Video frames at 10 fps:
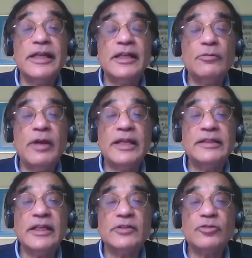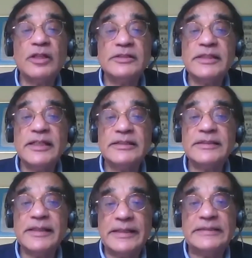in a way that transcends
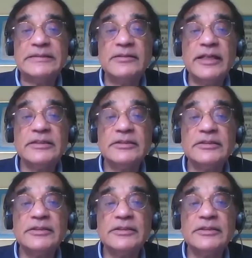the intellect,